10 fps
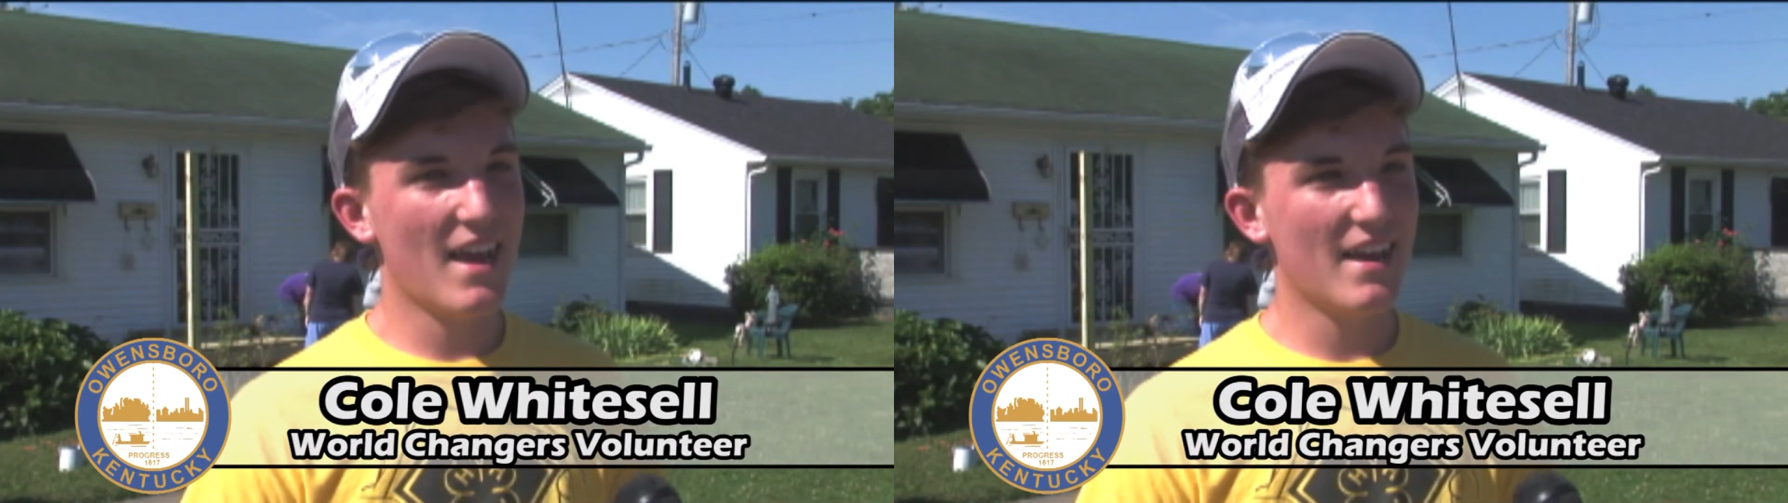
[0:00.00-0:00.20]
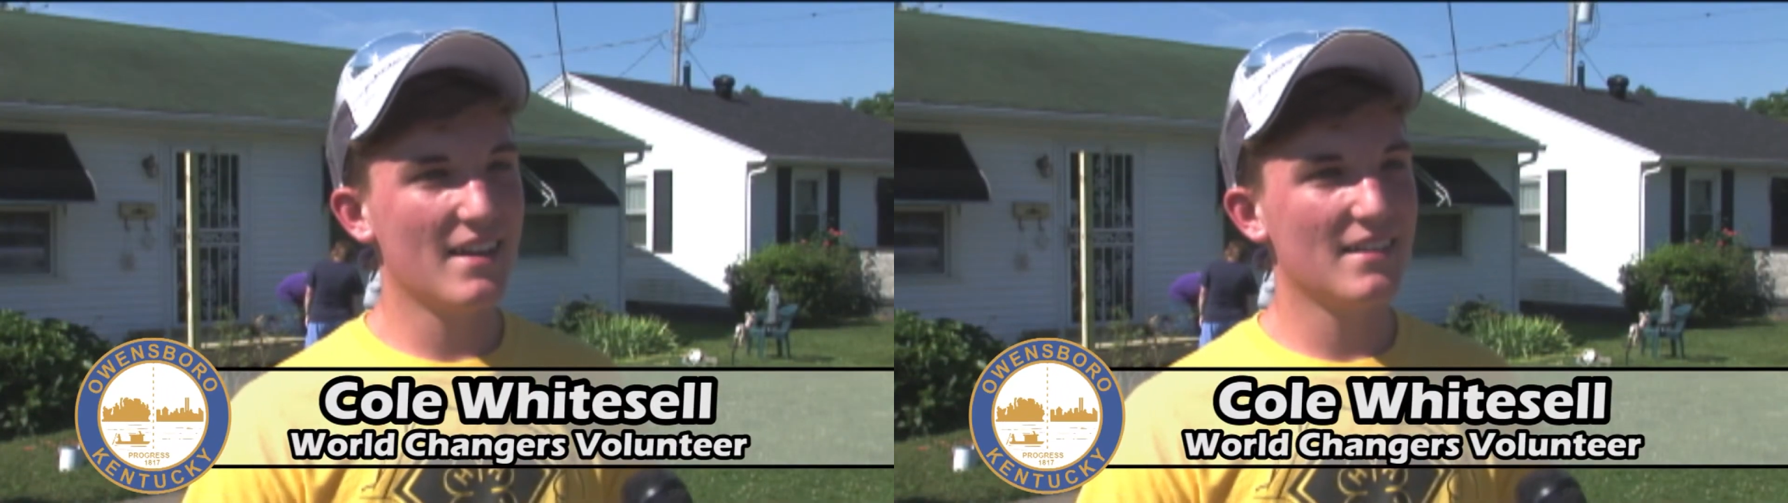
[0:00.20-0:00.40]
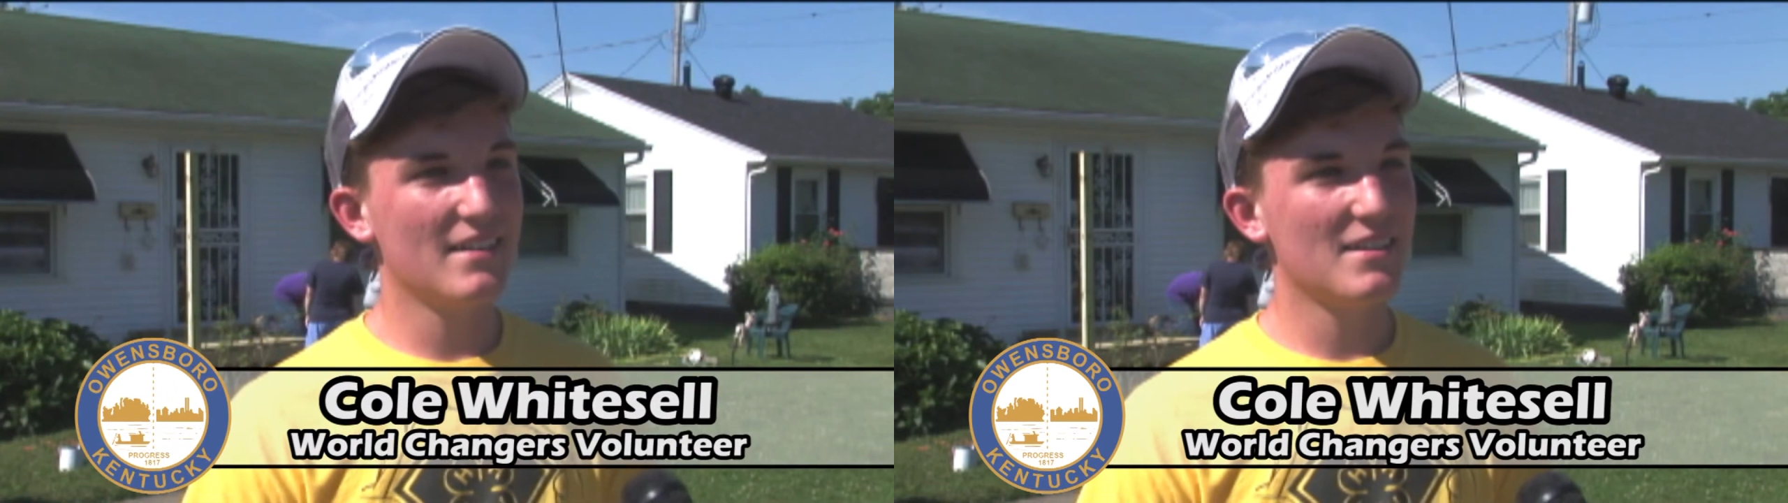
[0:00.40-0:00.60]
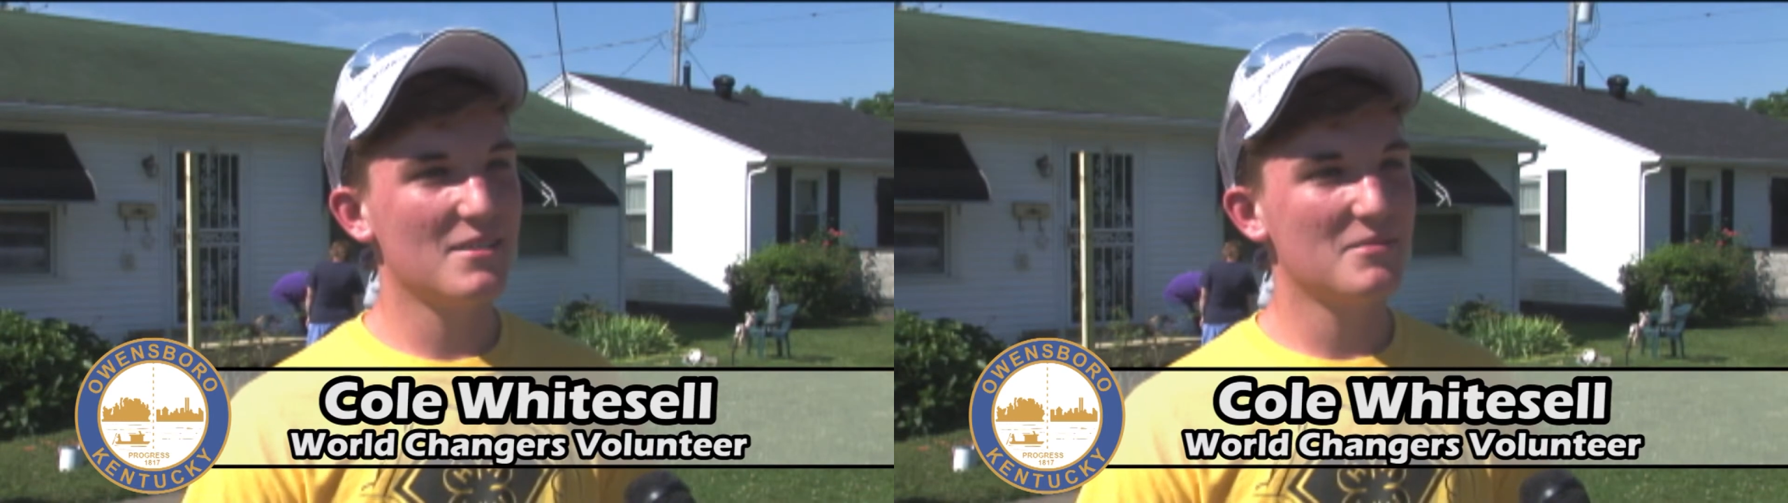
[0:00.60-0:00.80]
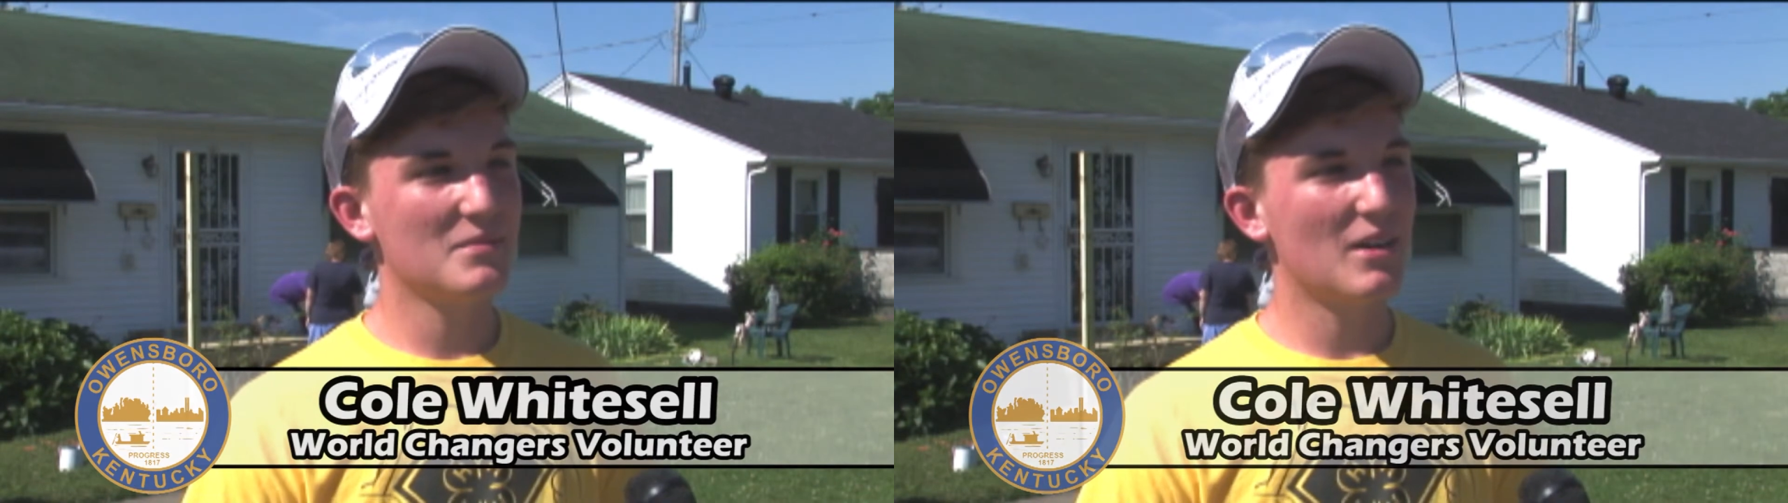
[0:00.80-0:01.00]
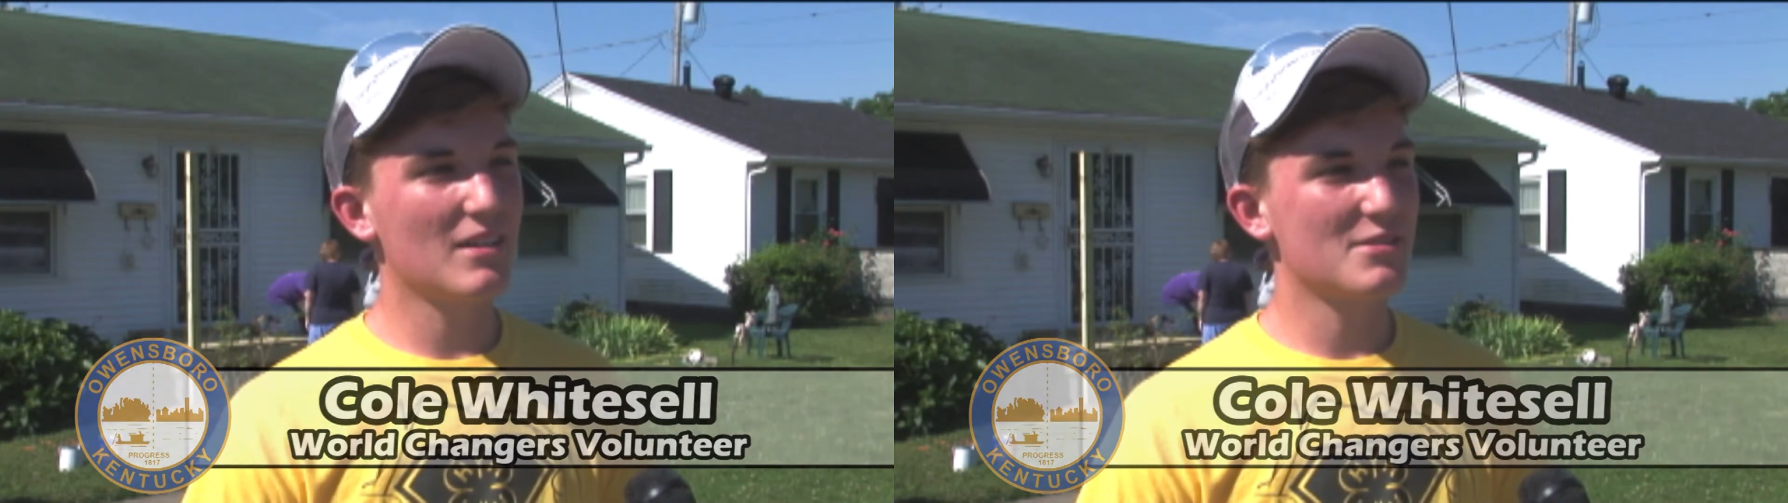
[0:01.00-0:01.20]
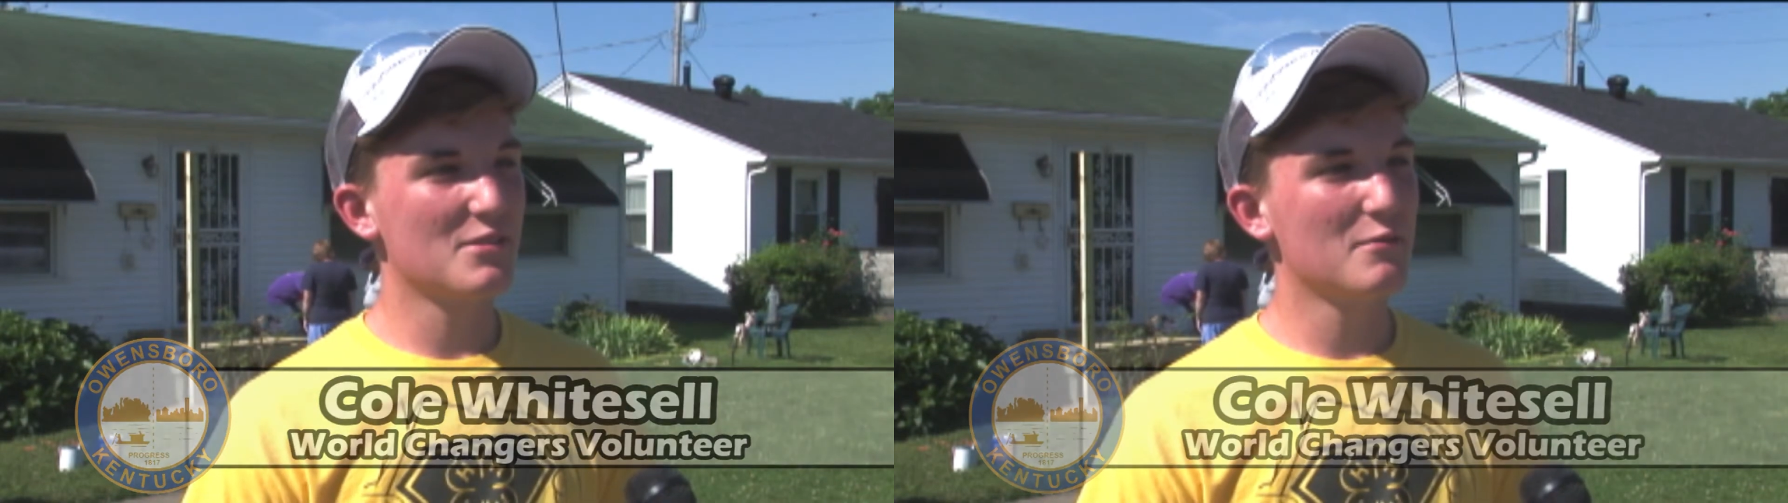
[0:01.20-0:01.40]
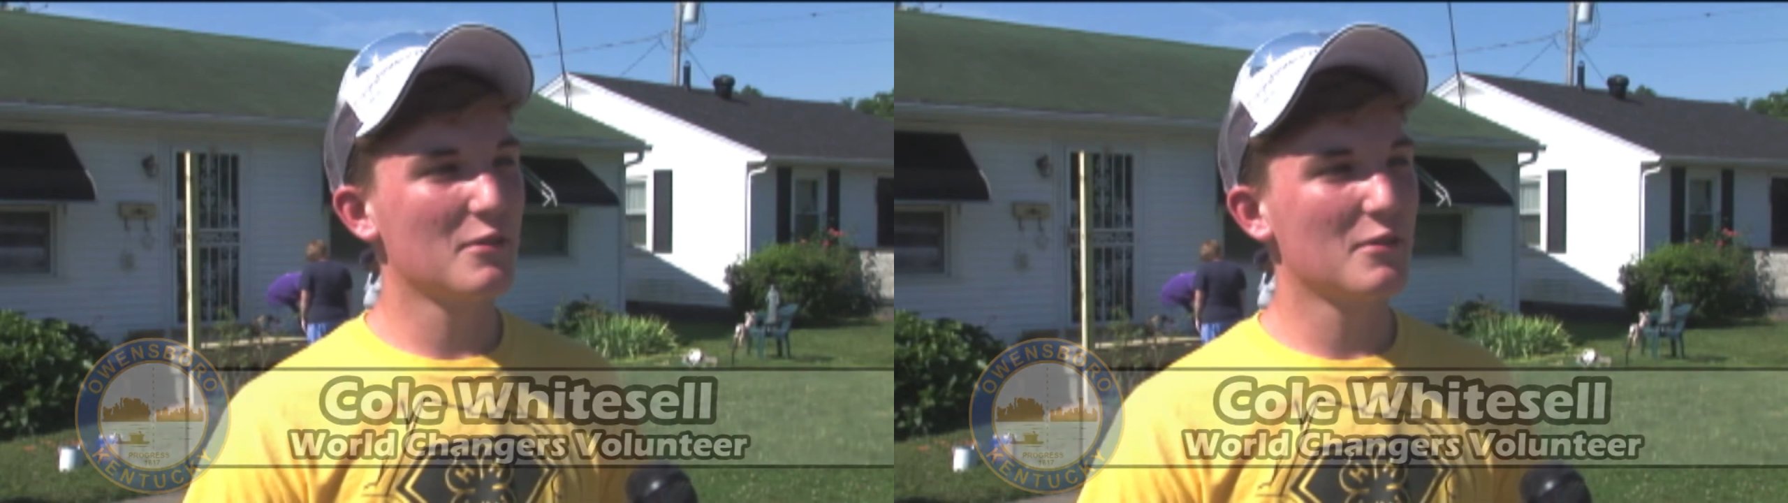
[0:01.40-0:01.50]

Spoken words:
and also